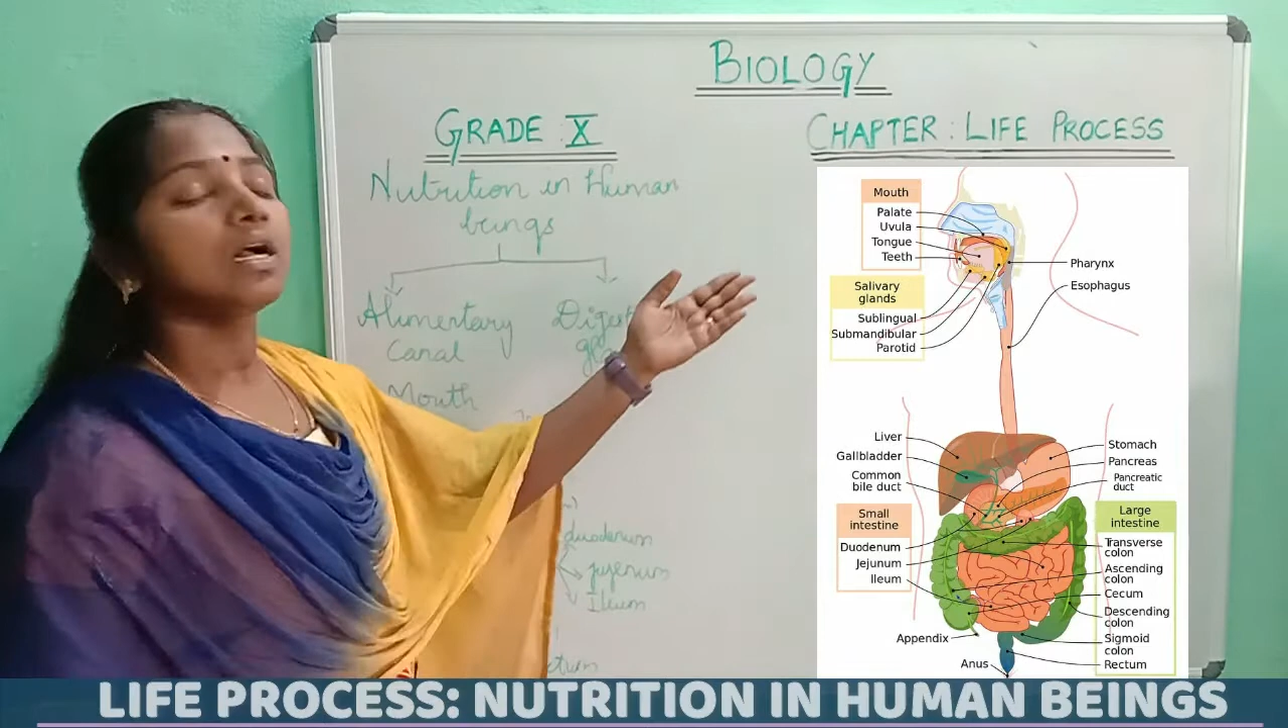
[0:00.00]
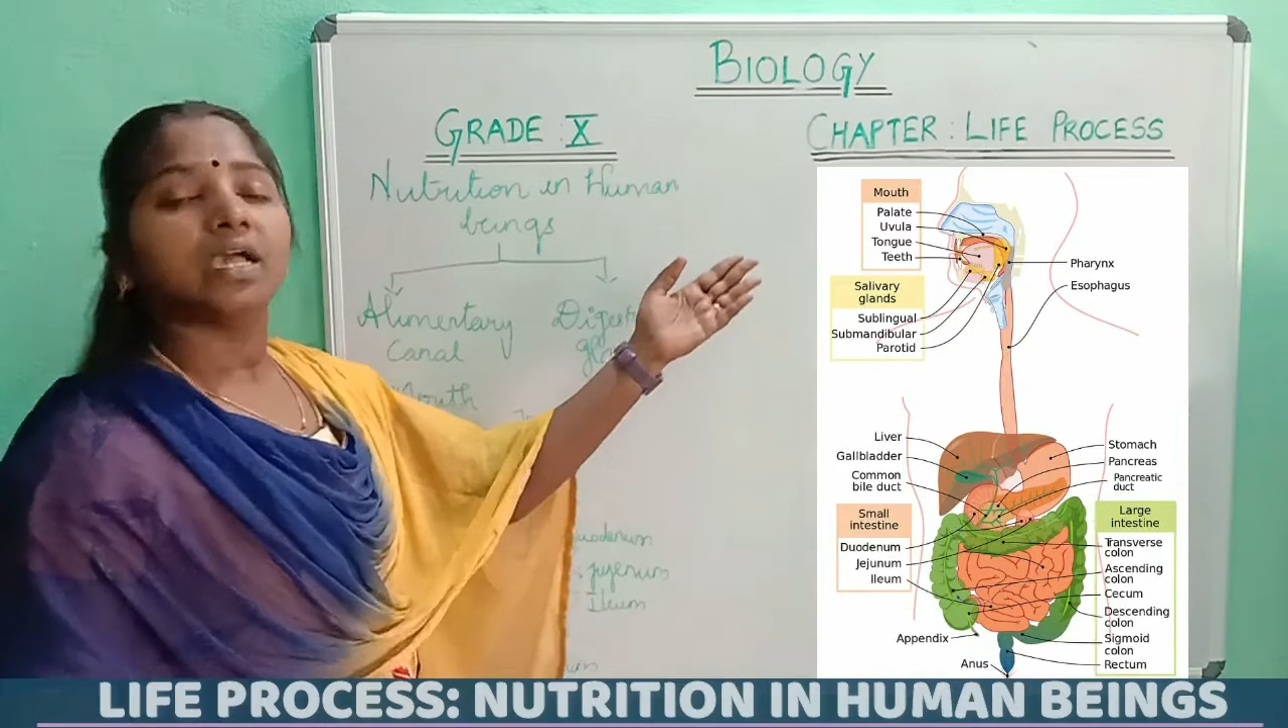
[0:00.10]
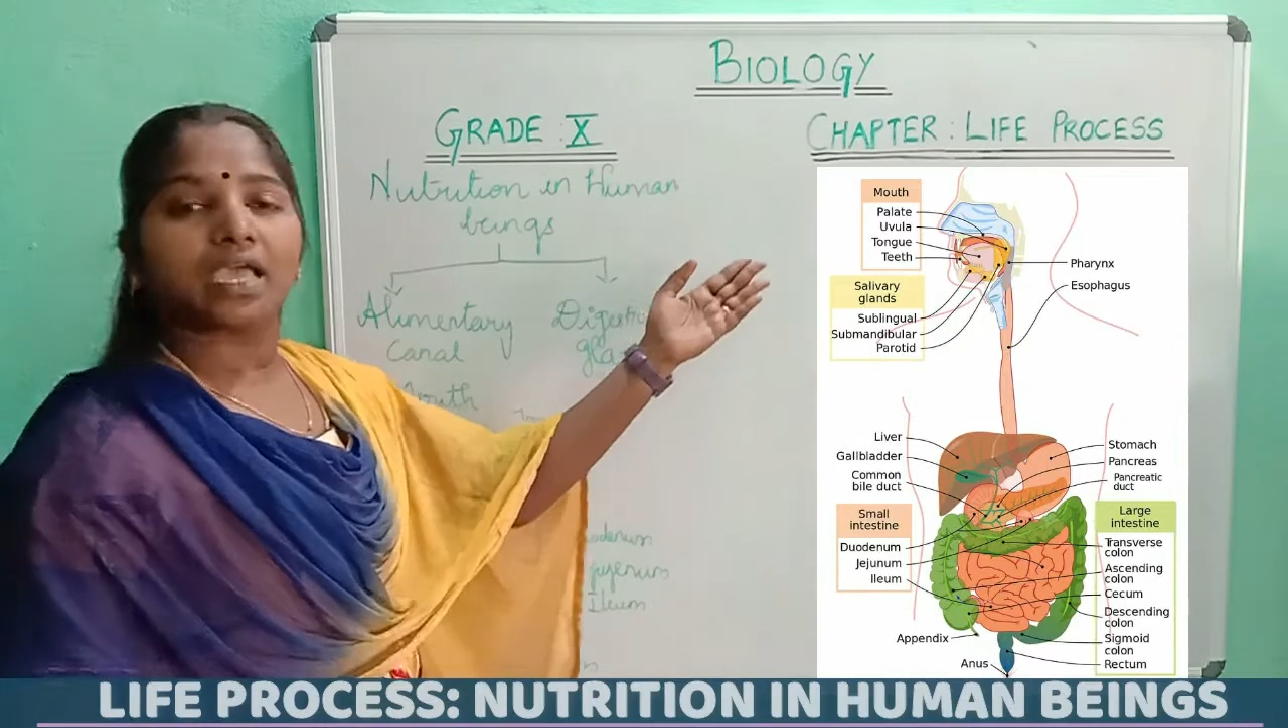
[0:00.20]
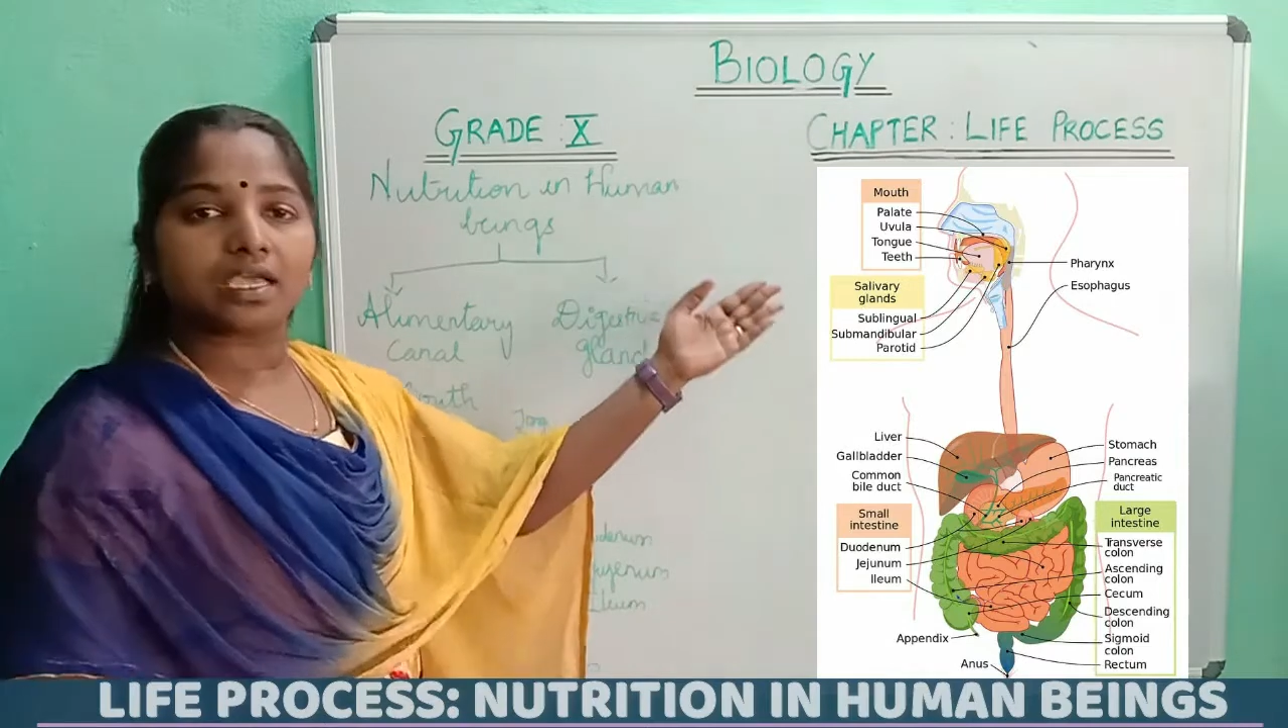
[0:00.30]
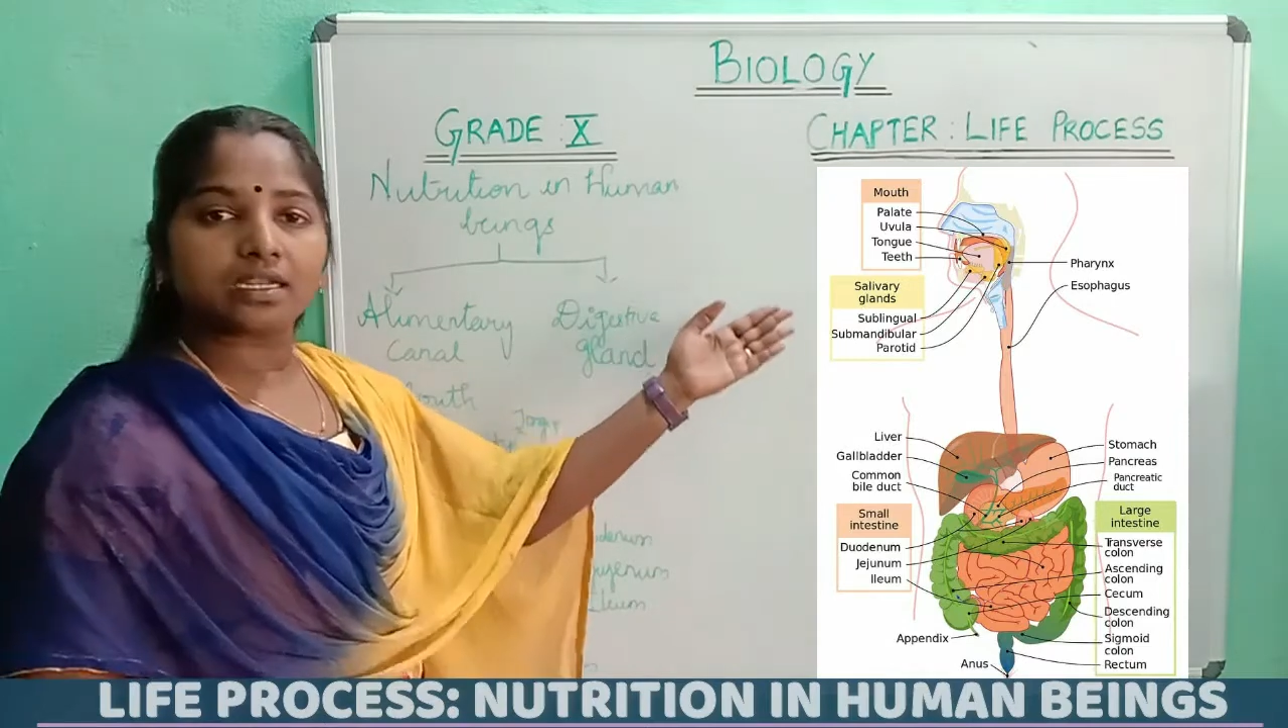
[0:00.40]

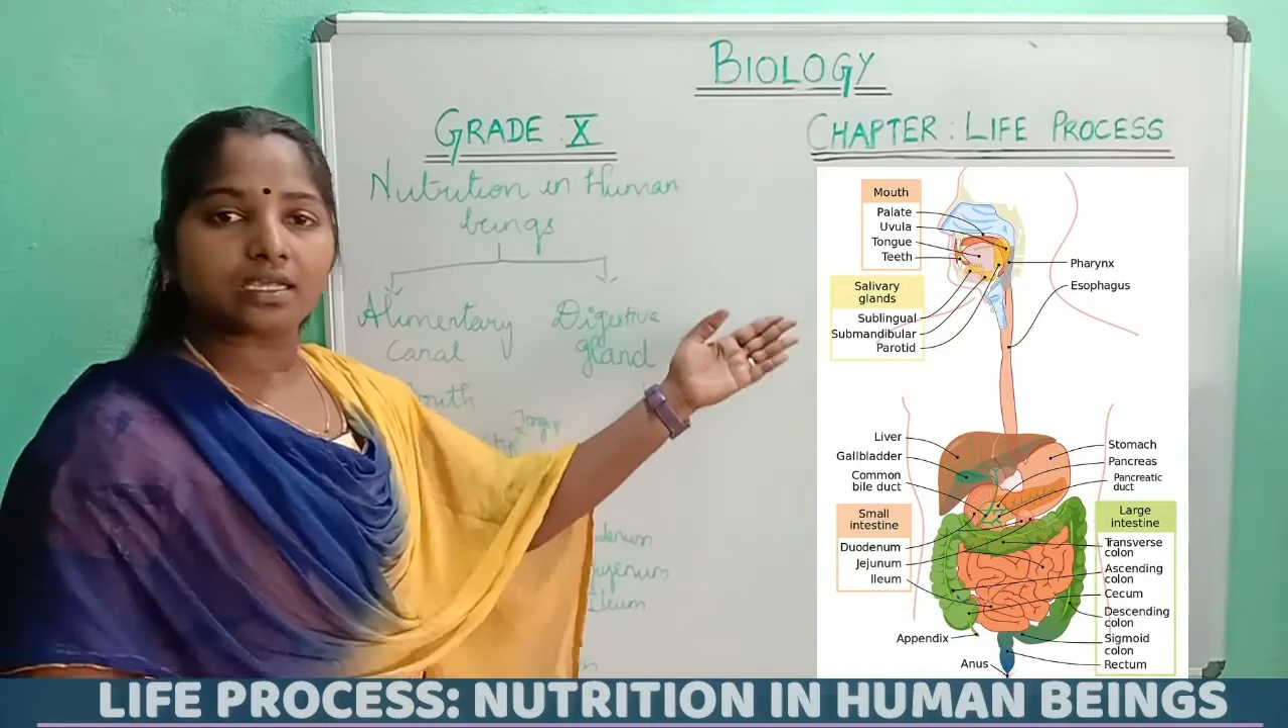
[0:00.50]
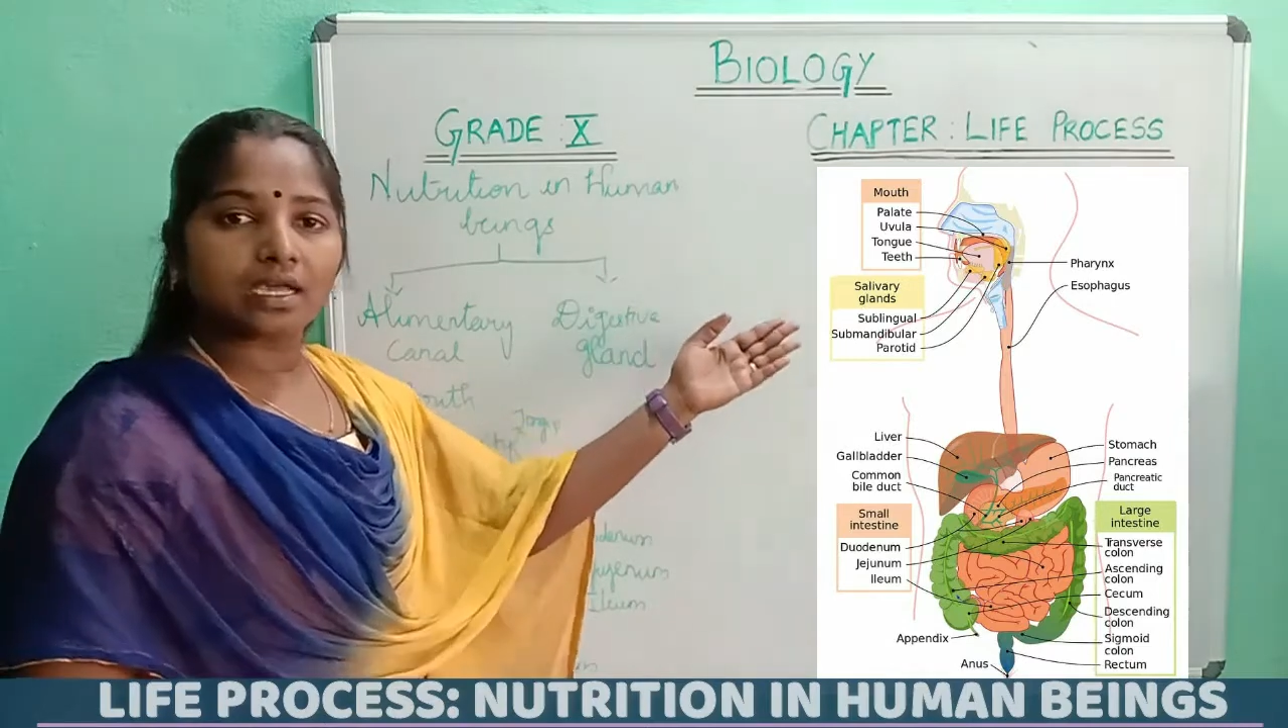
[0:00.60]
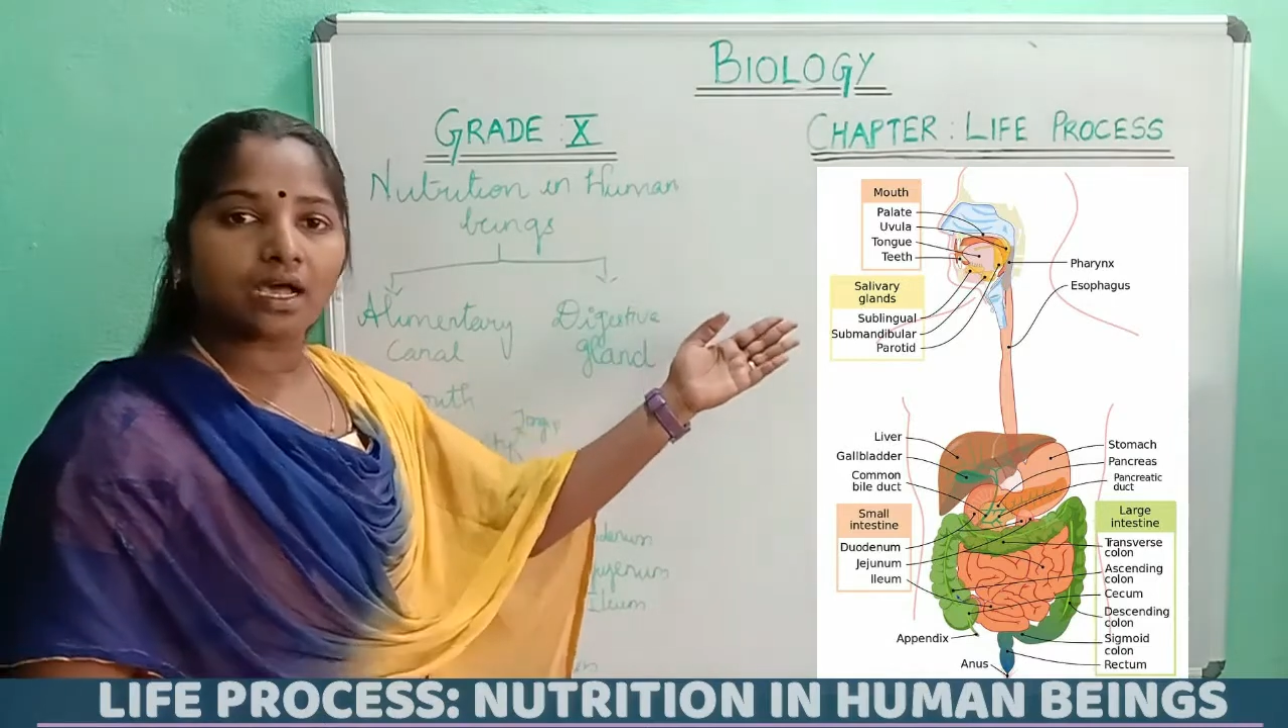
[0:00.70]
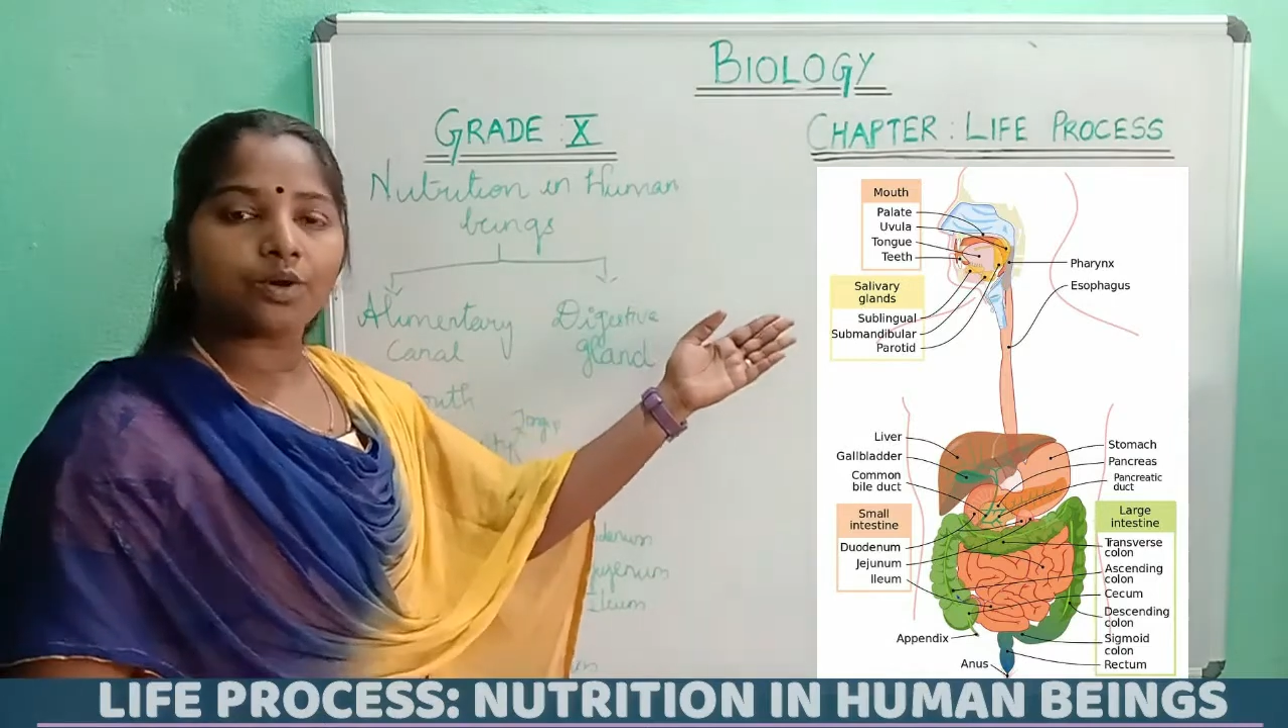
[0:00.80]
area.